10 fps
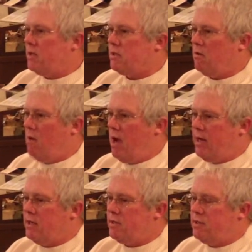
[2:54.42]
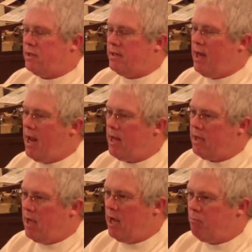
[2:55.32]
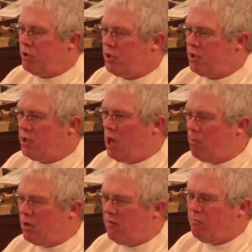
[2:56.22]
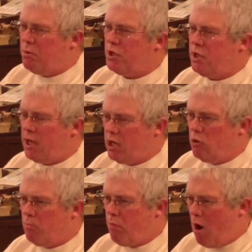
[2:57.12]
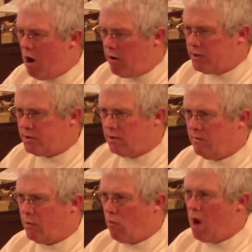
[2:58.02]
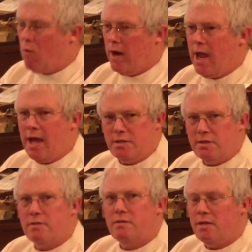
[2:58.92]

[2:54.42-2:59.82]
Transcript: this line is to take a couple of particular parts of the Rahway, as